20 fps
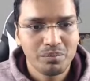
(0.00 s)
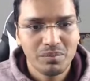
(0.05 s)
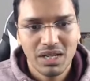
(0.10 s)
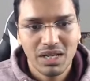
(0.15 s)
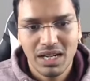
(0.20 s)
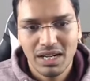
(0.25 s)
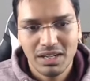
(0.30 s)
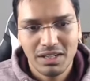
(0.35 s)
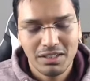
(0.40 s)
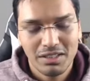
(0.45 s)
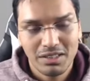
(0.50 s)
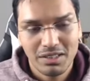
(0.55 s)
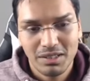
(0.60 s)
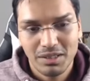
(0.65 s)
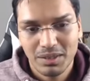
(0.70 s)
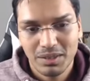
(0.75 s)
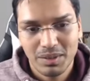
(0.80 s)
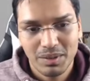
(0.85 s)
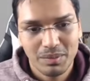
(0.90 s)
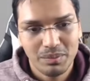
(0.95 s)
and
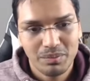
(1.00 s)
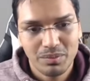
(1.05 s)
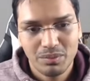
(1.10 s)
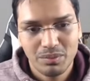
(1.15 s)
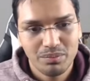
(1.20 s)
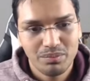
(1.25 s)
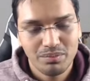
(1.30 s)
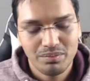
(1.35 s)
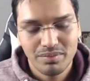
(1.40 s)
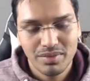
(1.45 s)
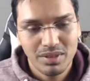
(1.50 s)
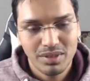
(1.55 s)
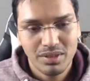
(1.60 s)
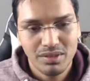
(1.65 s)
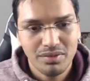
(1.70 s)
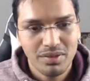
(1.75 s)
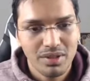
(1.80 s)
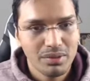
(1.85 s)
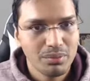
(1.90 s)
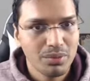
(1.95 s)

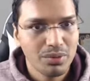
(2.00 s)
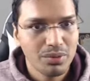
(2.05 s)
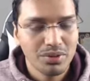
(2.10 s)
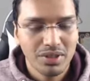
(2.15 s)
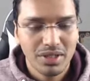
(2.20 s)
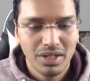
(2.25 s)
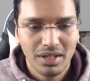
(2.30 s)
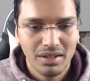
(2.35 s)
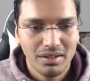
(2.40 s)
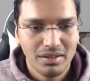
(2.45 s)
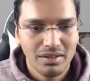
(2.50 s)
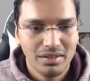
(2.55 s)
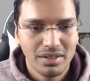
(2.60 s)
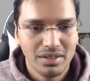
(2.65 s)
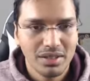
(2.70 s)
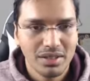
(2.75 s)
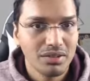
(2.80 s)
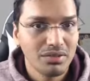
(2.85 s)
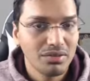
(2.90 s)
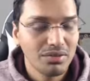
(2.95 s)
c5 pawn
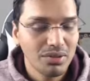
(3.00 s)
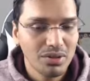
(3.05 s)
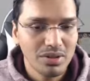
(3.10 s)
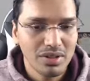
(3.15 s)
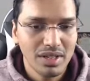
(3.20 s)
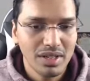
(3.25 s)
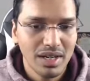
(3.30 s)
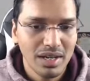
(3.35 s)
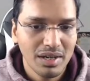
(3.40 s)
can fall.